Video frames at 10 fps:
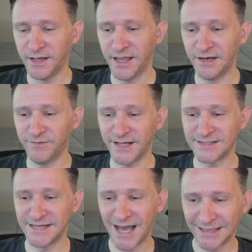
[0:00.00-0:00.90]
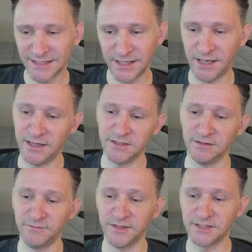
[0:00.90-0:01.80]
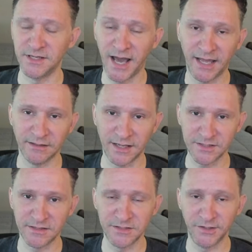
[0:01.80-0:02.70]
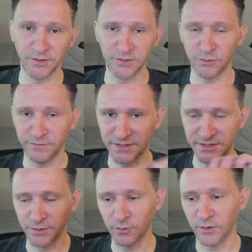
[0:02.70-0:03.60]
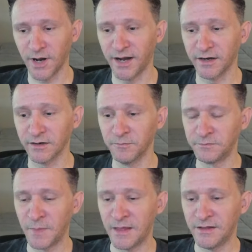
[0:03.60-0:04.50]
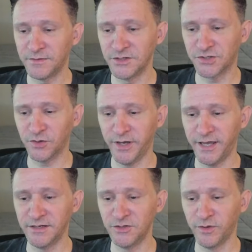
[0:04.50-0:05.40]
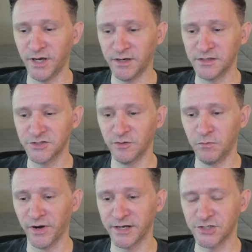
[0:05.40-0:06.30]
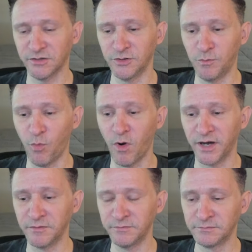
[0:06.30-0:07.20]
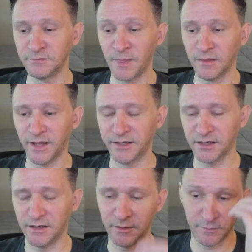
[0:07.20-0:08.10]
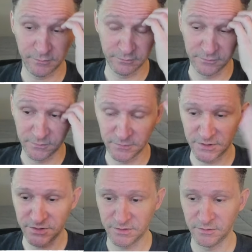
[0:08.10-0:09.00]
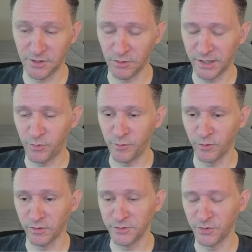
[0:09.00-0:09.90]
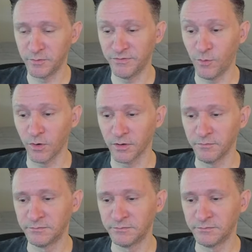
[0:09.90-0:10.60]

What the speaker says: And if that's not the case, if it's not less than 0, so if it's 0 or higher, then just go ahead and do an unconditional branch to loop 1 like like we were doing before.